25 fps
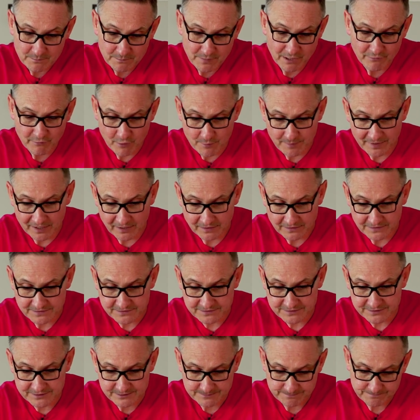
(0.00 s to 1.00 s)

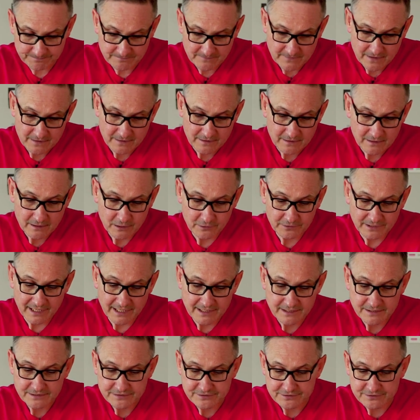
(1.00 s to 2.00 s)
BorrowBox.
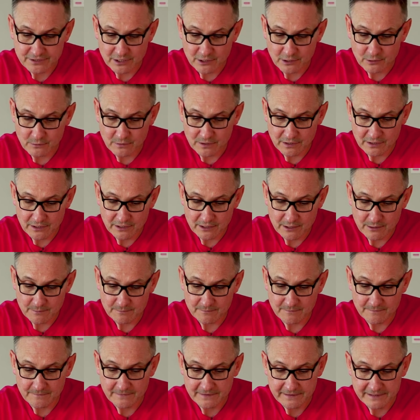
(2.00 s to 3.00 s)
Okay, so
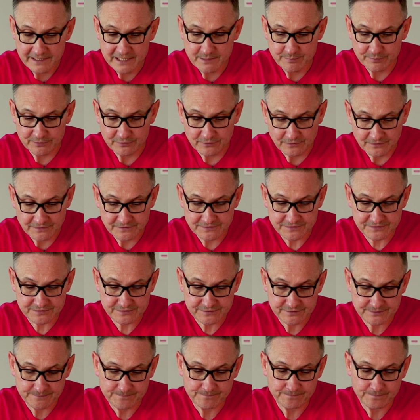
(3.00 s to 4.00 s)

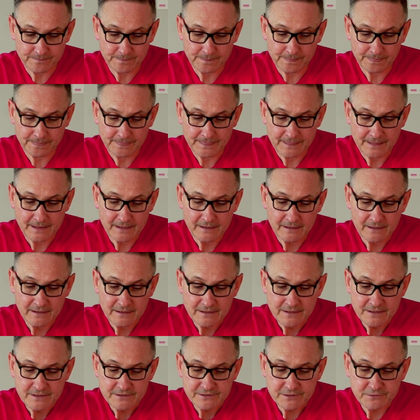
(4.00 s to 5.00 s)
eBooks.
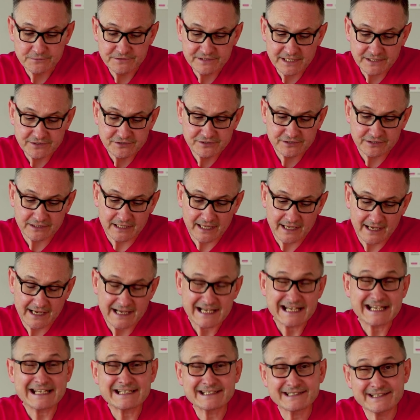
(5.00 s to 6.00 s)
So essentially,
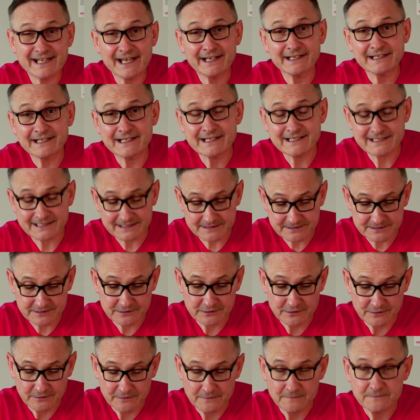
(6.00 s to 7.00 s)
it's dead easy
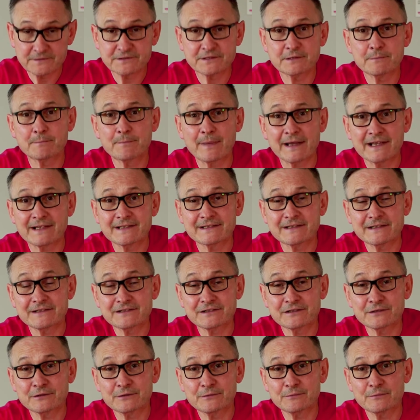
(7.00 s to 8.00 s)

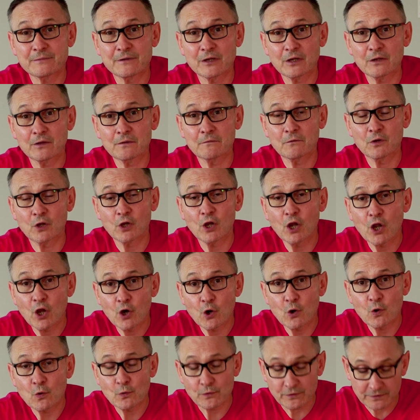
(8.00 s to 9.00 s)
to
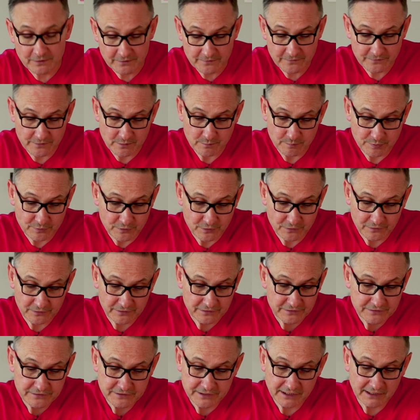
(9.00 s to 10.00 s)
loan the
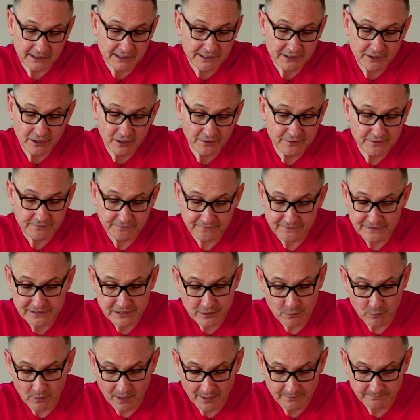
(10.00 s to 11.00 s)
book. You click on the thing
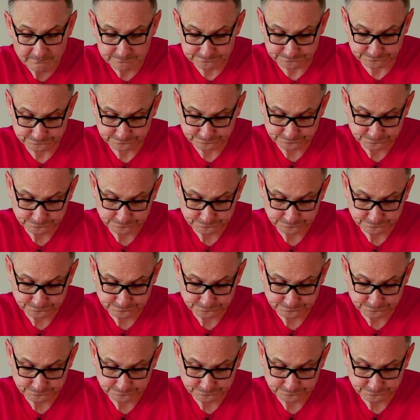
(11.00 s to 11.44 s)
you want,